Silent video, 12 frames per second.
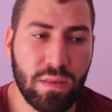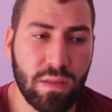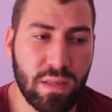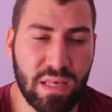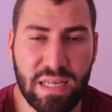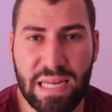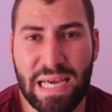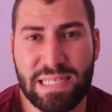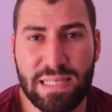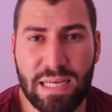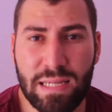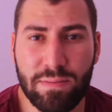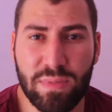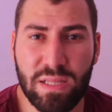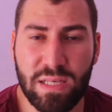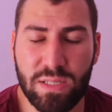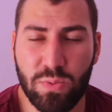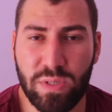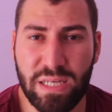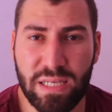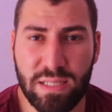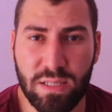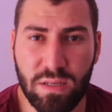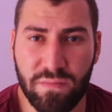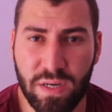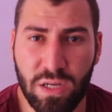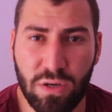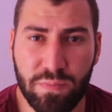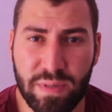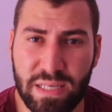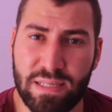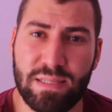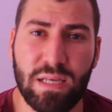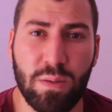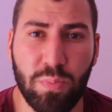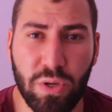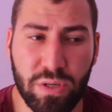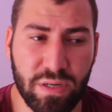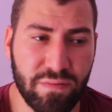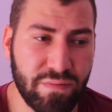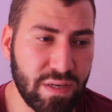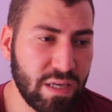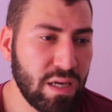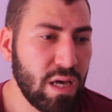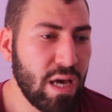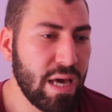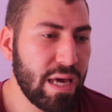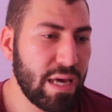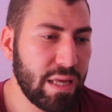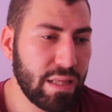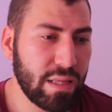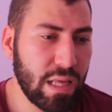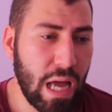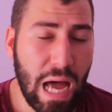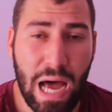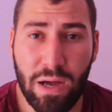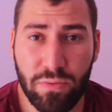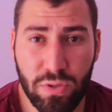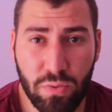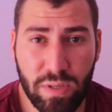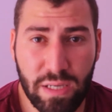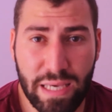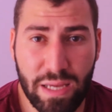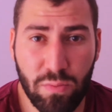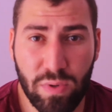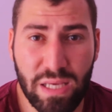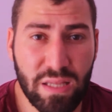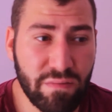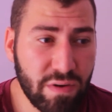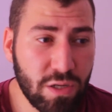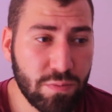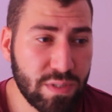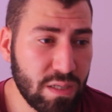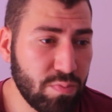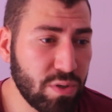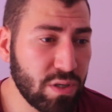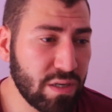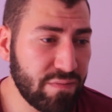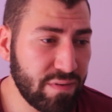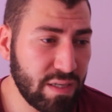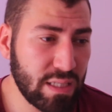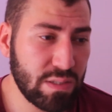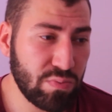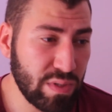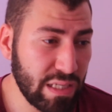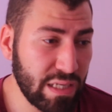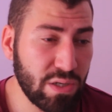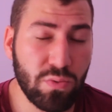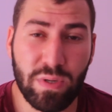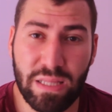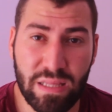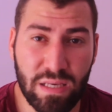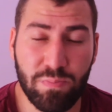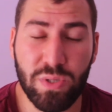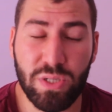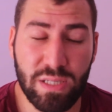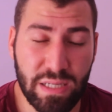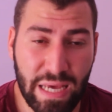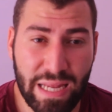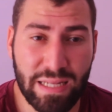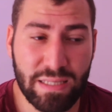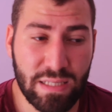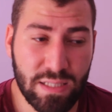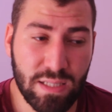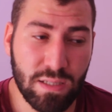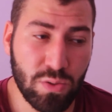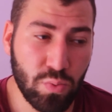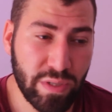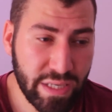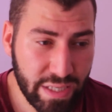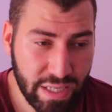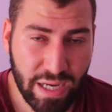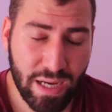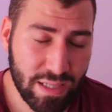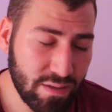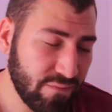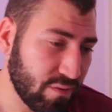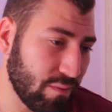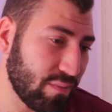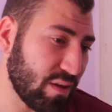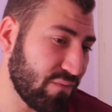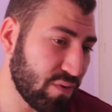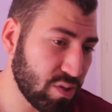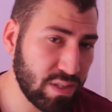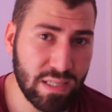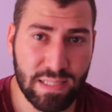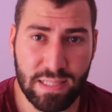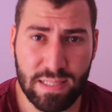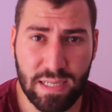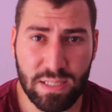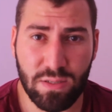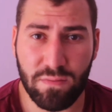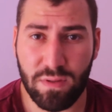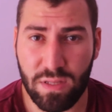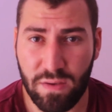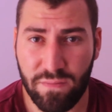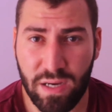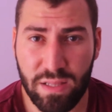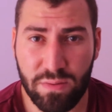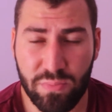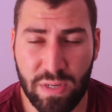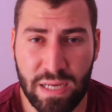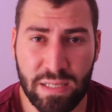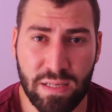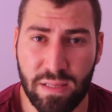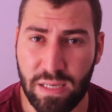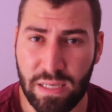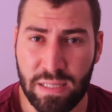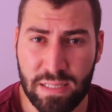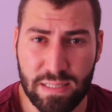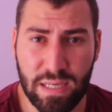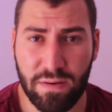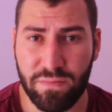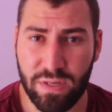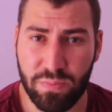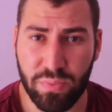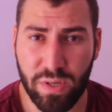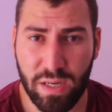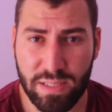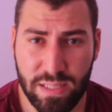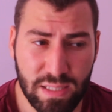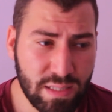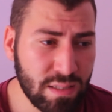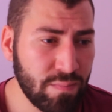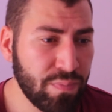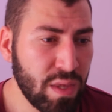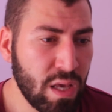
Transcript: the next element that we need to develop is typography. And how can we develop typography is really knowing the personalities that we got from the first exercise of the define the brand and the discovery process.